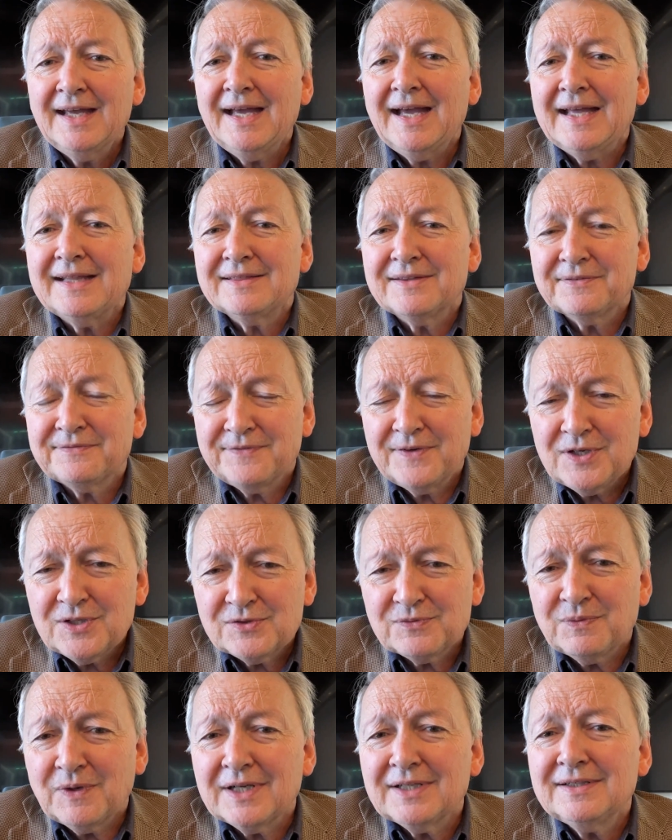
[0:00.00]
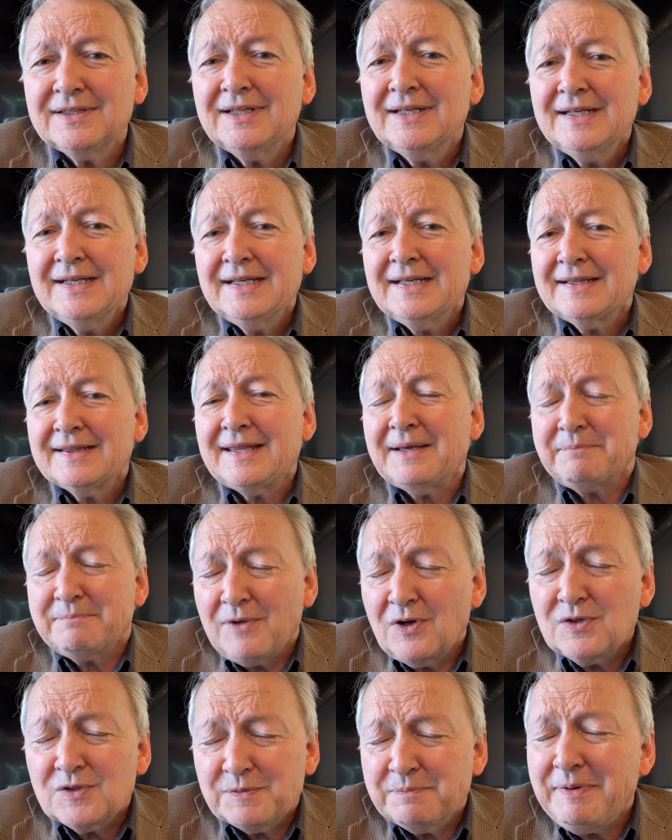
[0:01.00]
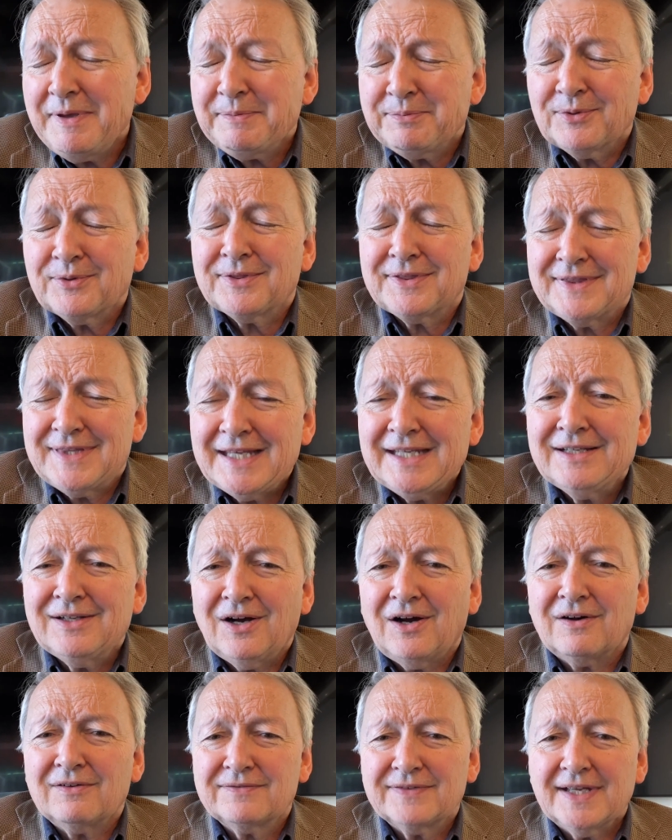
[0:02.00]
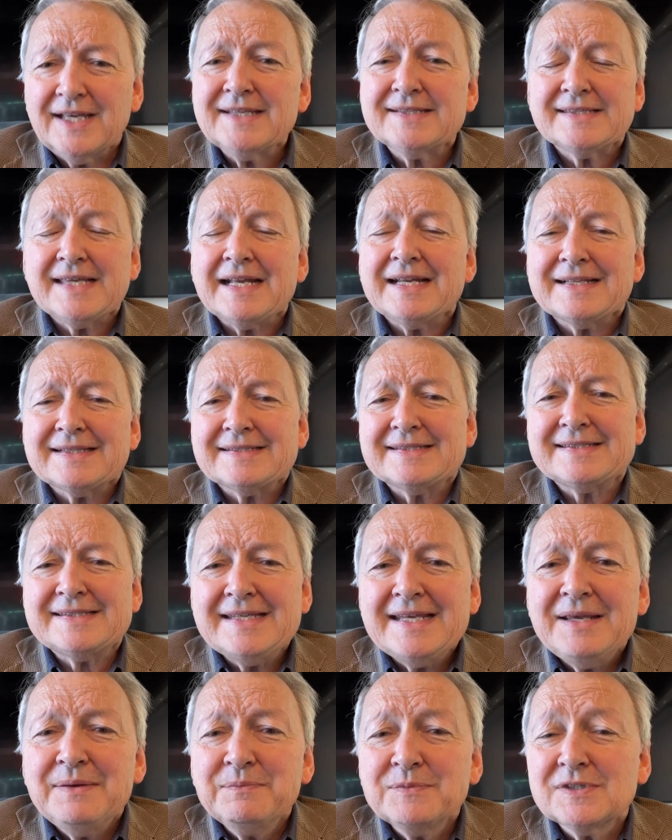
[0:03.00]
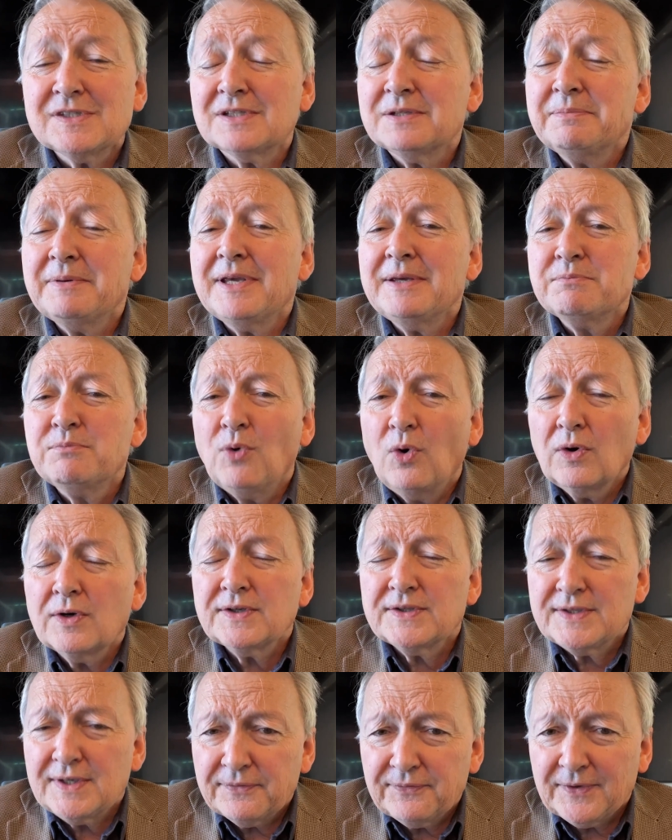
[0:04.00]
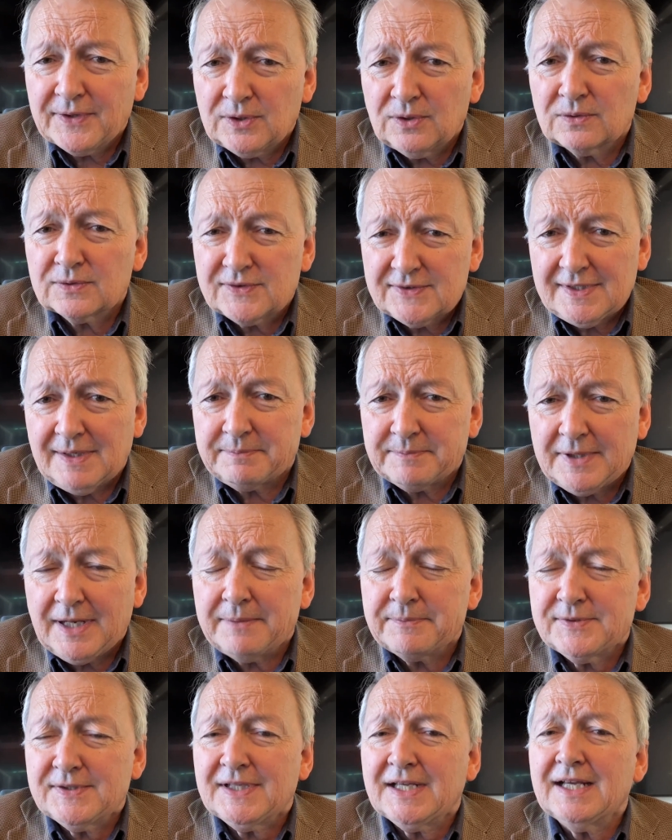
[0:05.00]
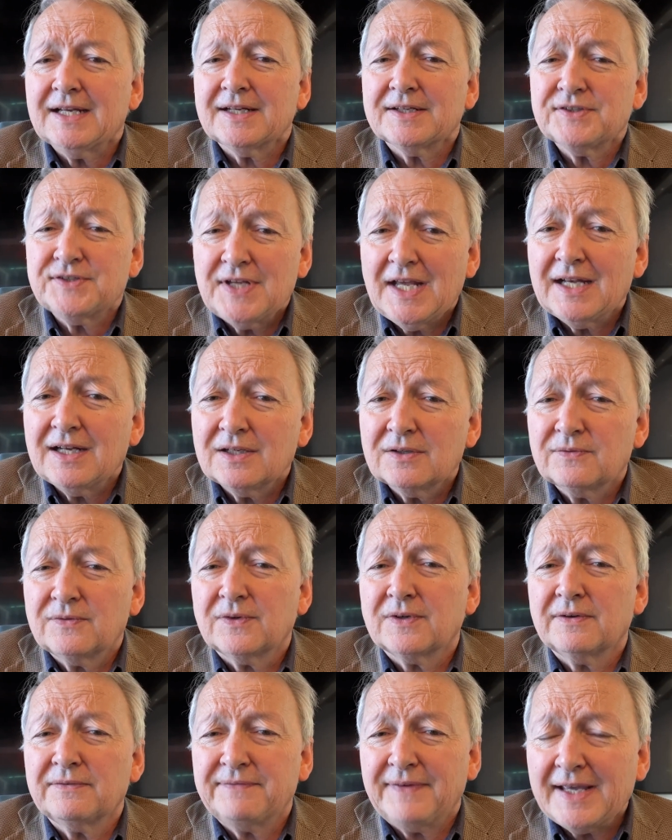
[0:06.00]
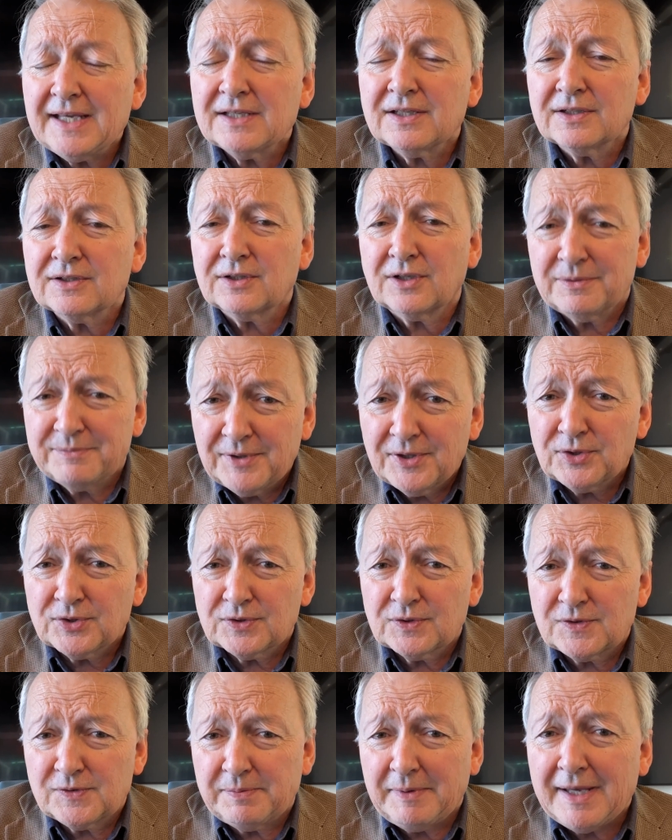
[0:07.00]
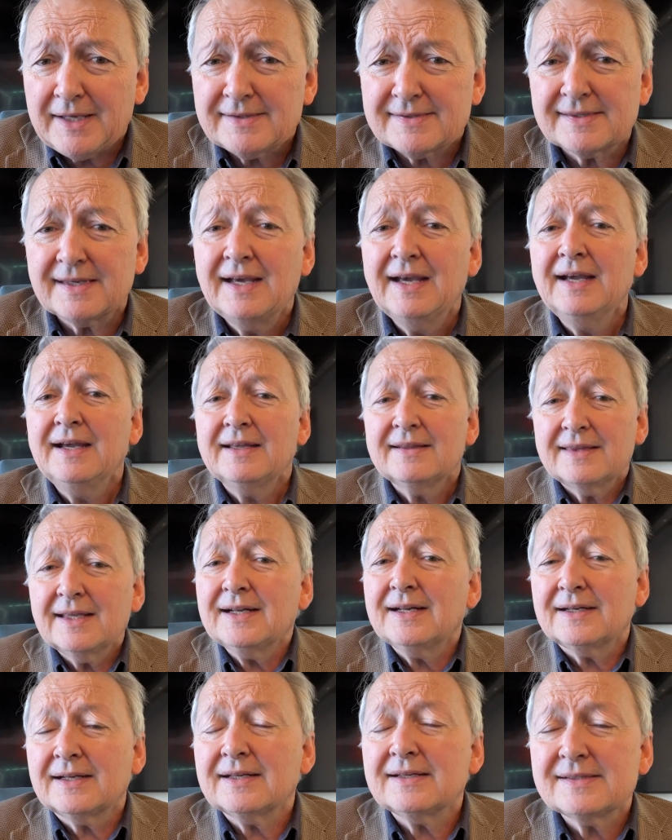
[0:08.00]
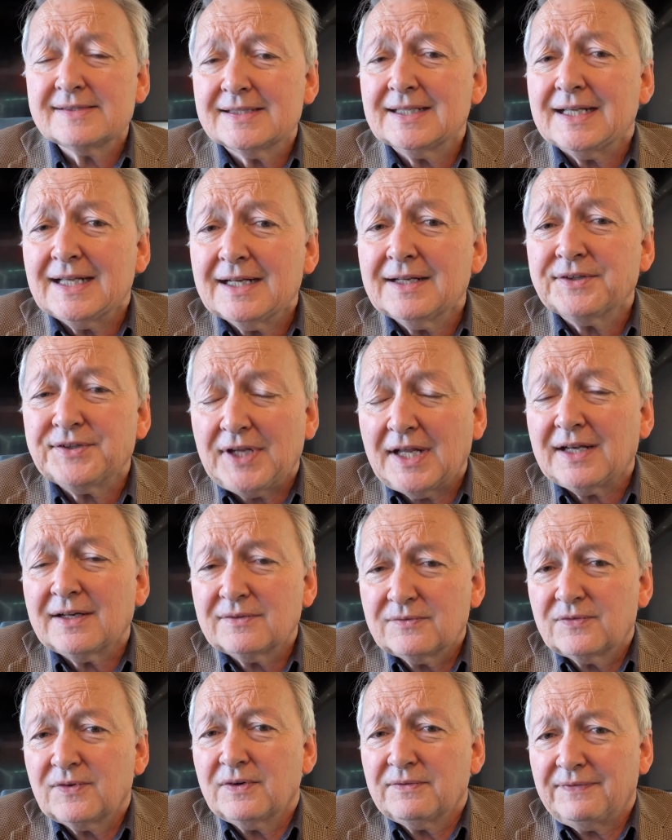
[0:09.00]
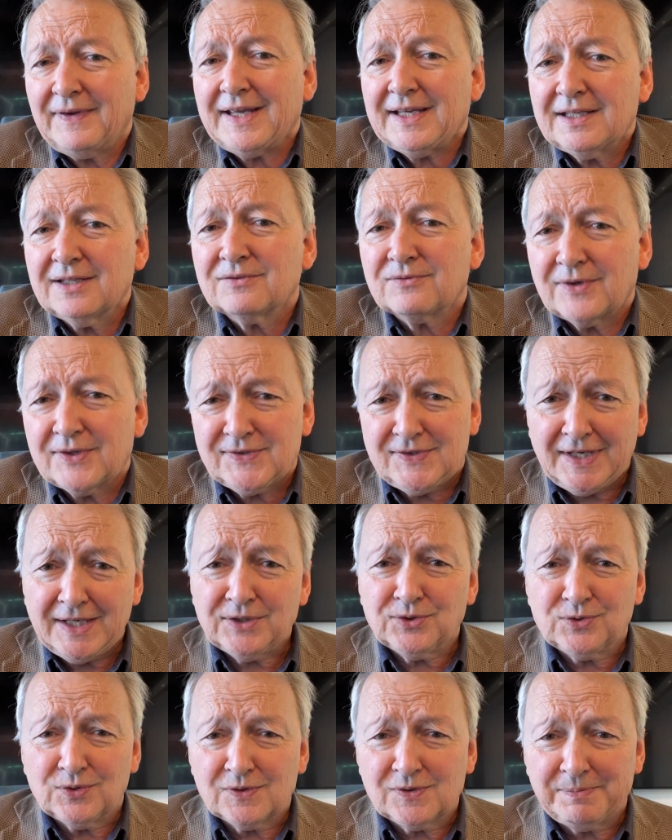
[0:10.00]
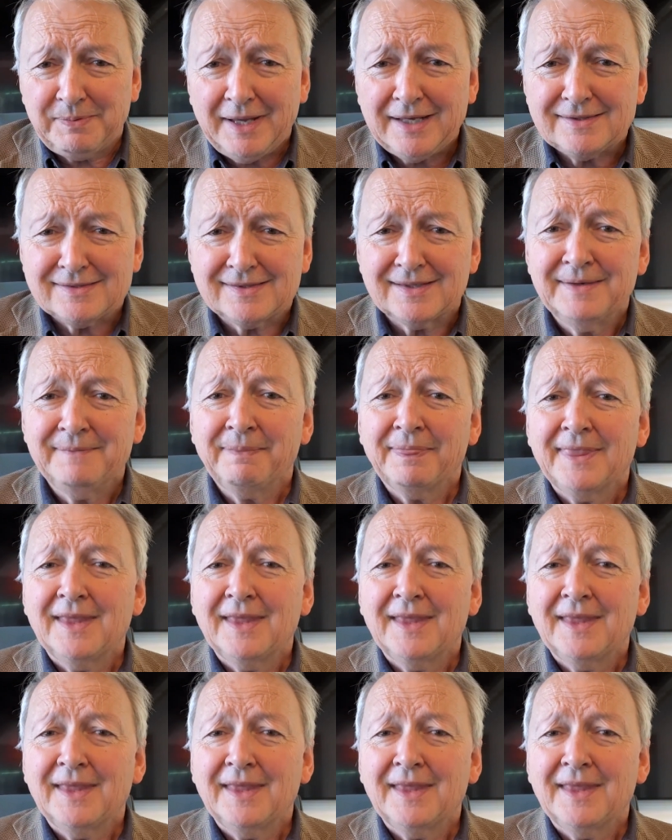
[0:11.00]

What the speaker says: And the first one that most people think of is that it seems to be more difficult sometimes to get a tenant for a vacant commercial space than it is to get a tenant for a vacant residential space.